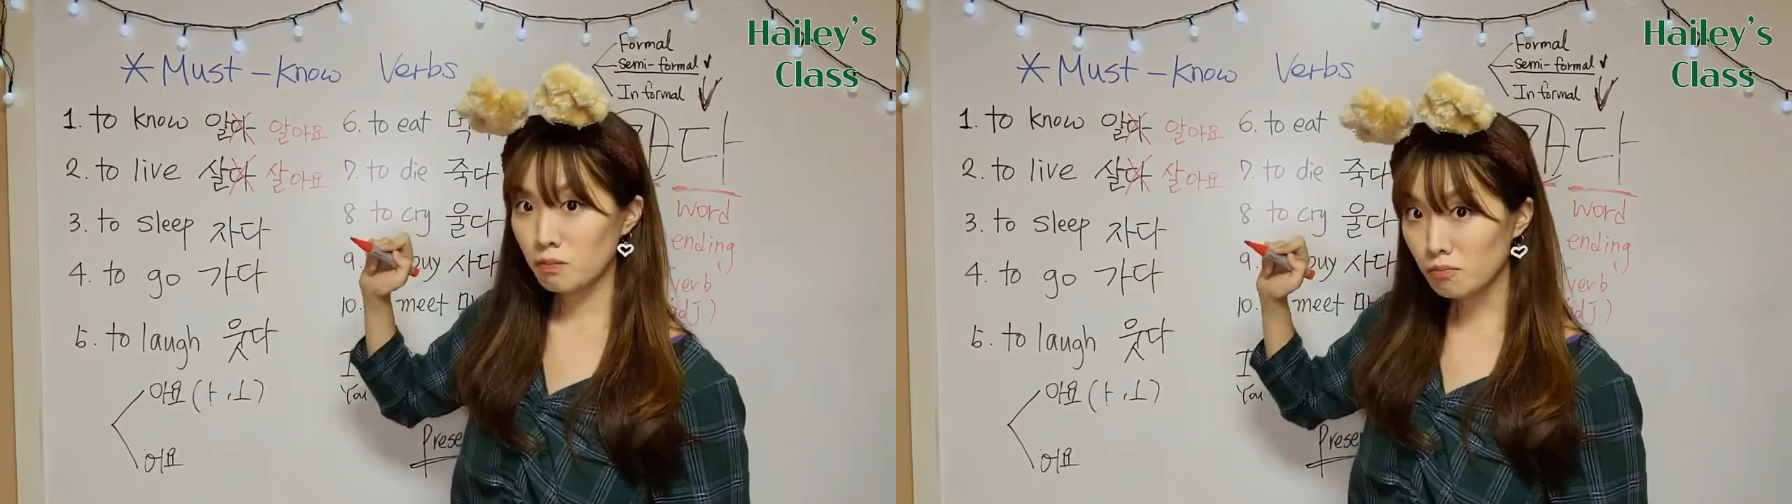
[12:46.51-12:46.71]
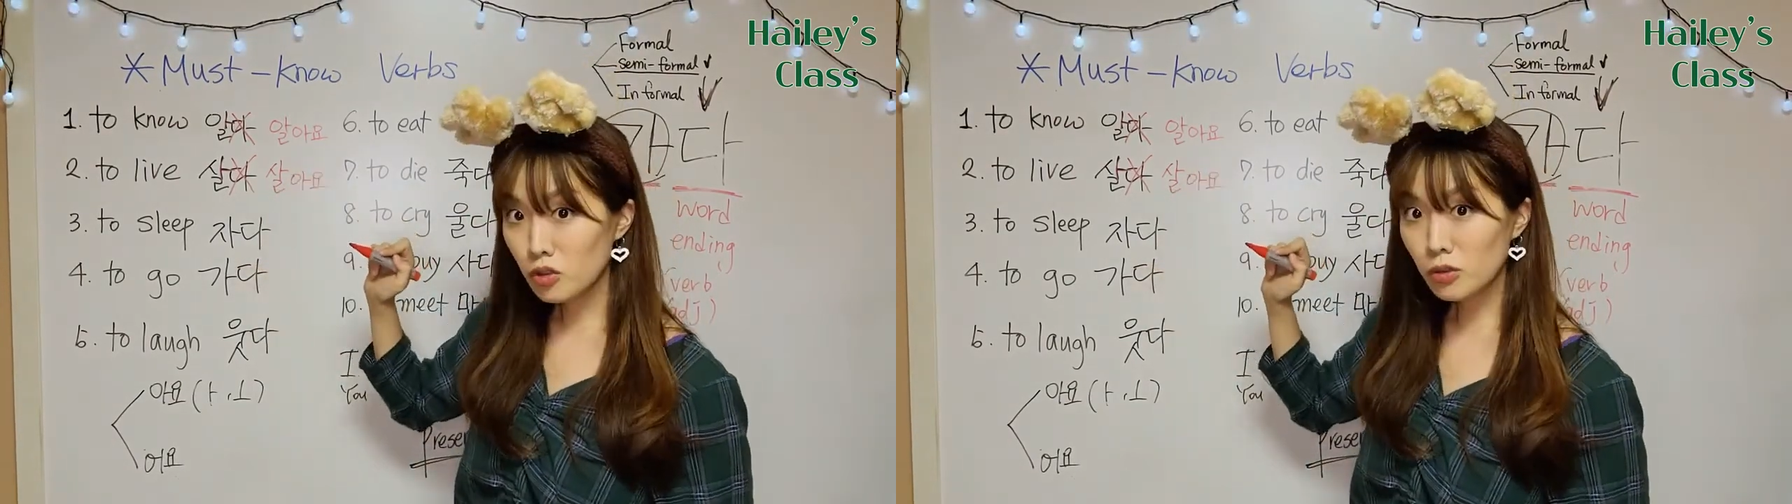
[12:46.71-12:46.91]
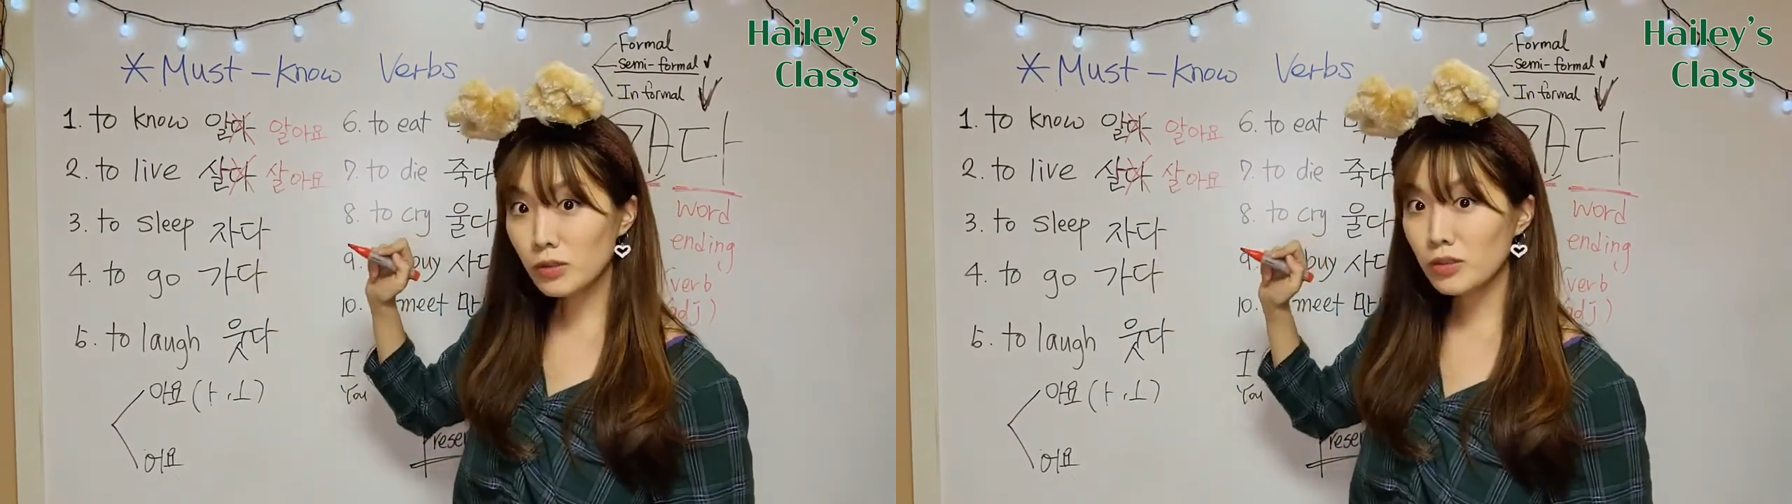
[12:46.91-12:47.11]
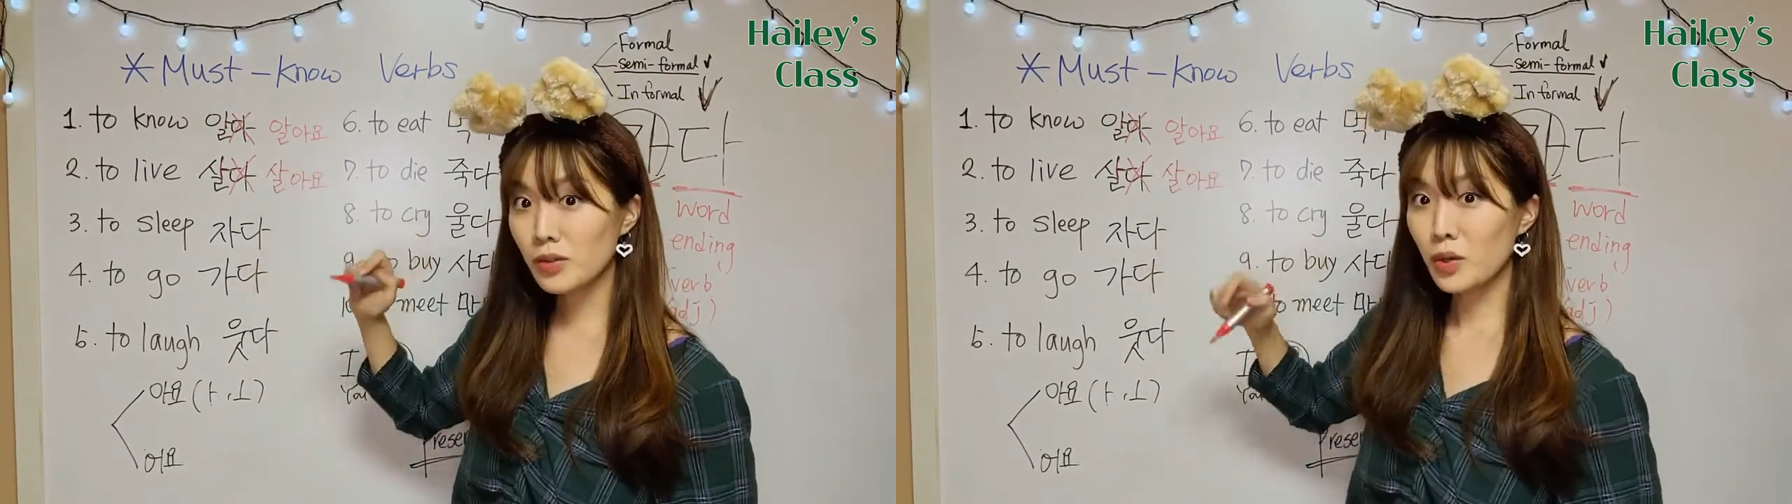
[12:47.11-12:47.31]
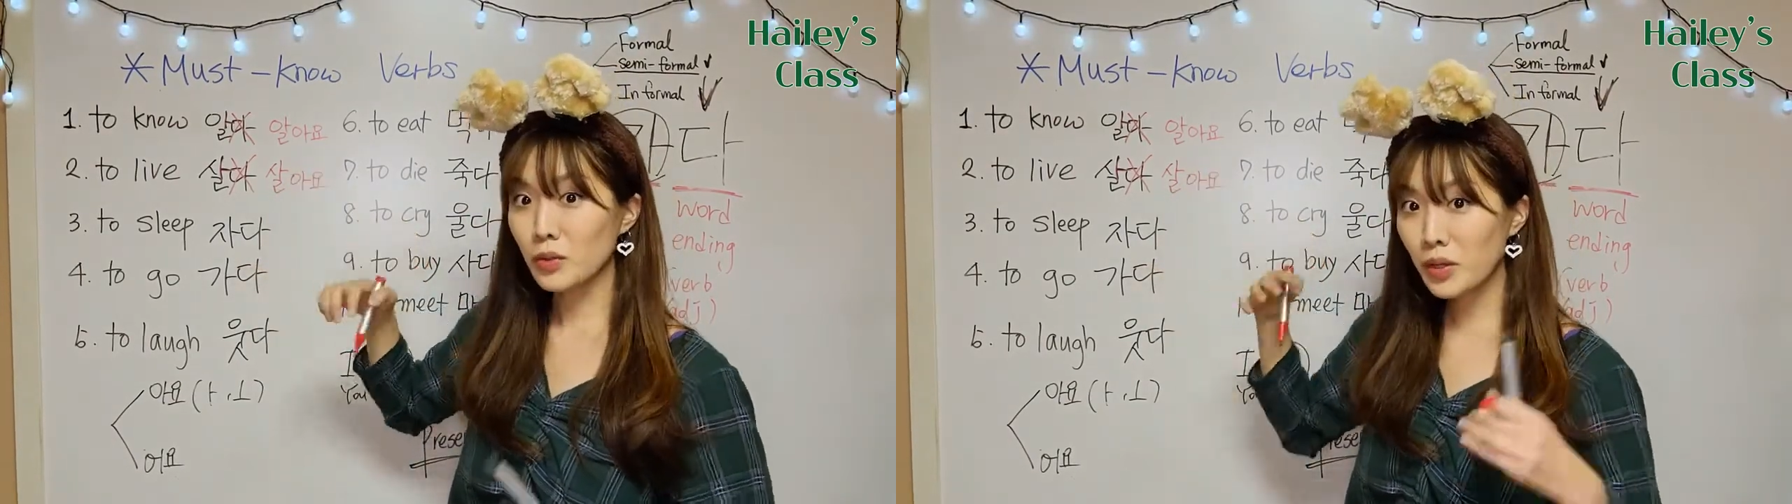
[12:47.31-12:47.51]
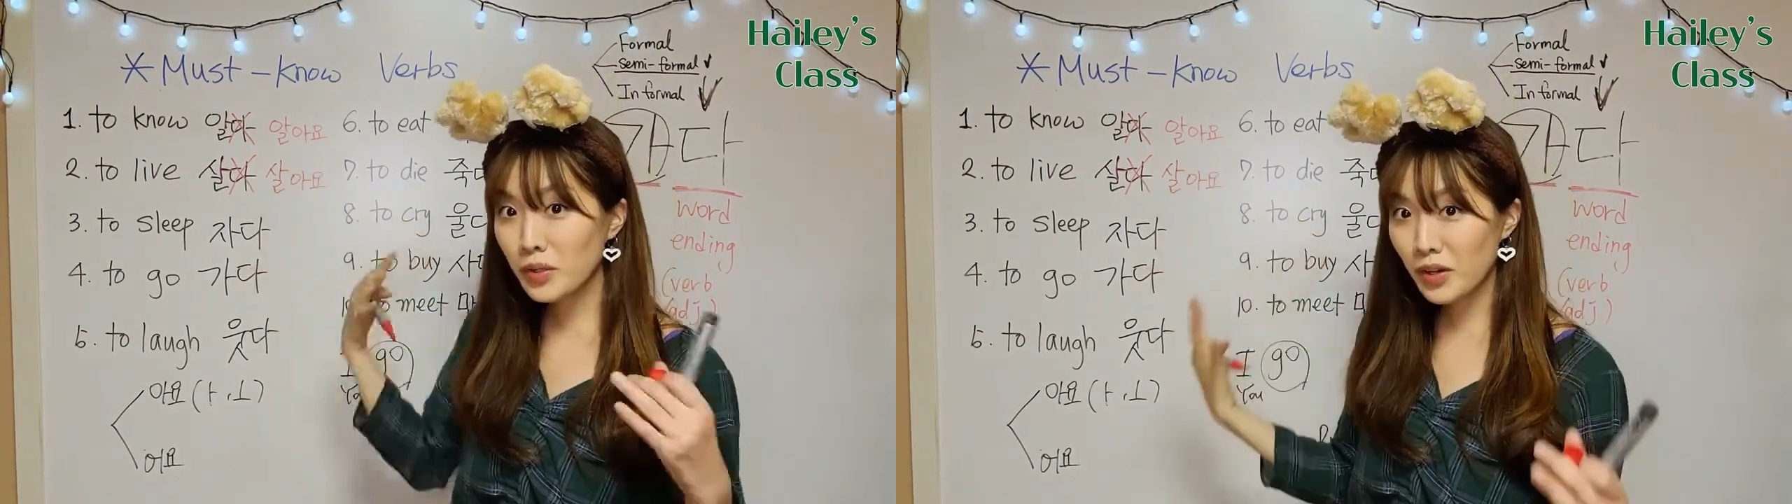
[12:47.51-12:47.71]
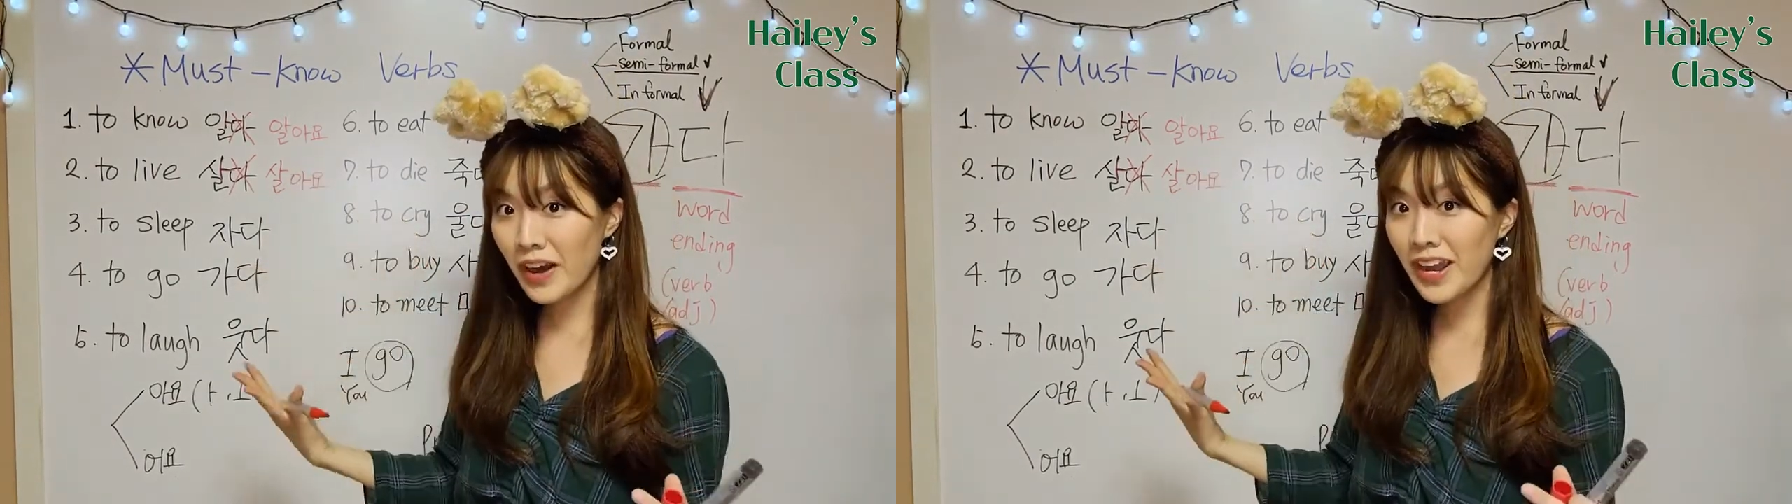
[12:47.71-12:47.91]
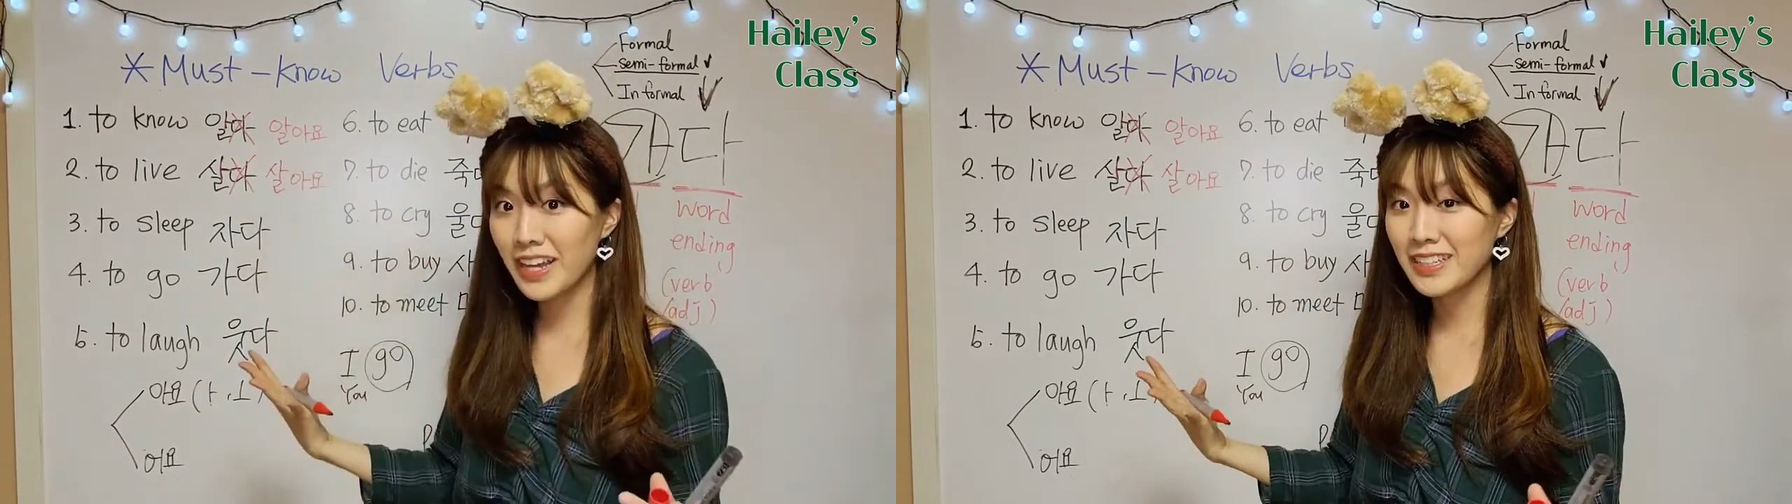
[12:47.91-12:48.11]
Good, you're doing
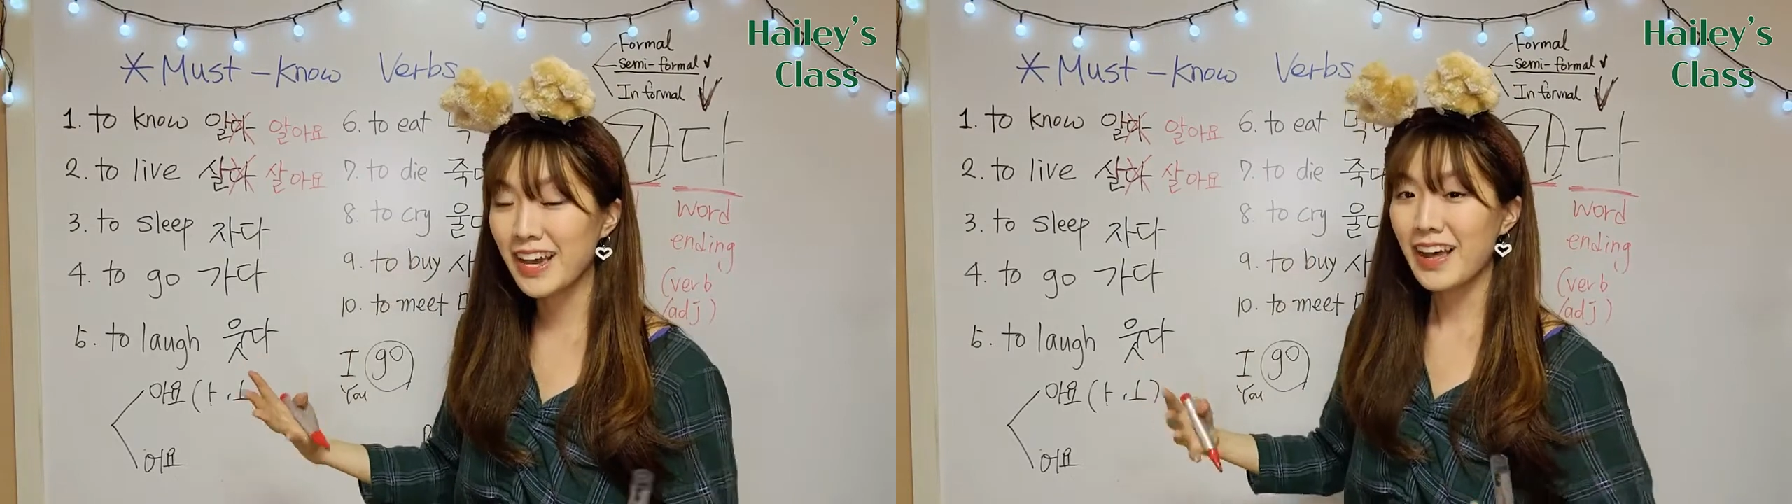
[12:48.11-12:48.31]
great.